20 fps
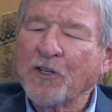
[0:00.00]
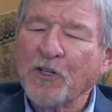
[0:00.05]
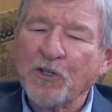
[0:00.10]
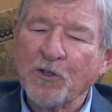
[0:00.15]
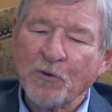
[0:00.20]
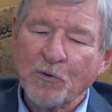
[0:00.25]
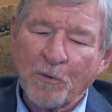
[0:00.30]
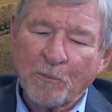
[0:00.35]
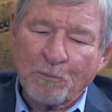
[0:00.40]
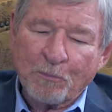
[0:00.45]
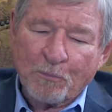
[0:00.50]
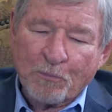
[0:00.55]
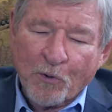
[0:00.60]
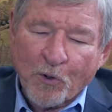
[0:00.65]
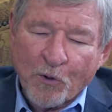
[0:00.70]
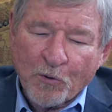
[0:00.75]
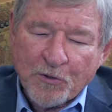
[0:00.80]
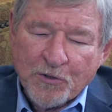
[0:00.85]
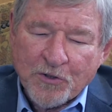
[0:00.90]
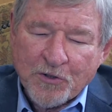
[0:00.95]
do you
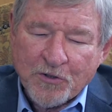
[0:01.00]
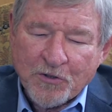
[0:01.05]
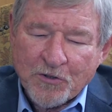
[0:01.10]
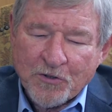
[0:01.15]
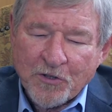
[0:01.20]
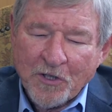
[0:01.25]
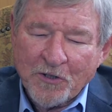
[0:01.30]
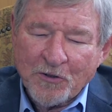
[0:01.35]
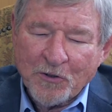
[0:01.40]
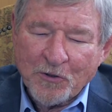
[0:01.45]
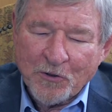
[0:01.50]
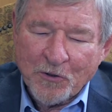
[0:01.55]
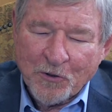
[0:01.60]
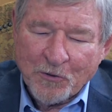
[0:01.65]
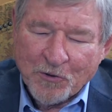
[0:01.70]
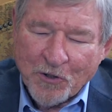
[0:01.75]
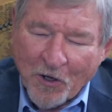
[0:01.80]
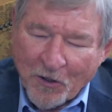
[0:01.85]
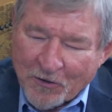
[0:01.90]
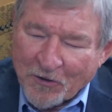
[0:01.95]
approach? I know
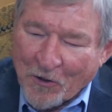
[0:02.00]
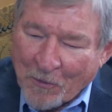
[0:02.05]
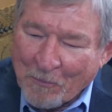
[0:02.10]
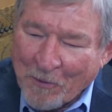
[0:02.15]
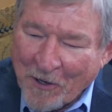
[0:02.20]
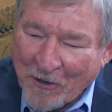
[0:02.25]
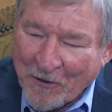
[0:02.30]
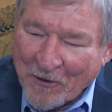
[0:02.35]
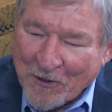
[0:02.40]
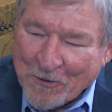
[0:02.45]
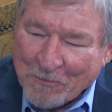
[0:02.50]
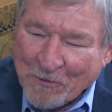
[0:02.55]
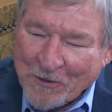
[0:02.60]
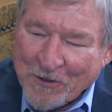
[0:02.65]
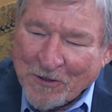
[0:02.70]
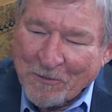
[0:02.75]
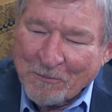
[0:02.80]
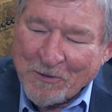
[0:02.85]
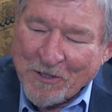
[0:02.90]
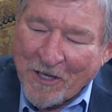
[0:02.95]
you talk to the parents, but
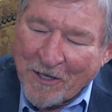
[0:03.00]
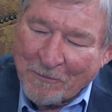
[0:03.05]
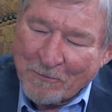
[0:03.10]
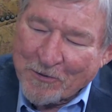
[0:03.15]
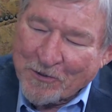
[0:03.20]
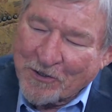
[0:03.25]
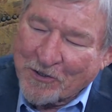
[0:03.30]
sometimes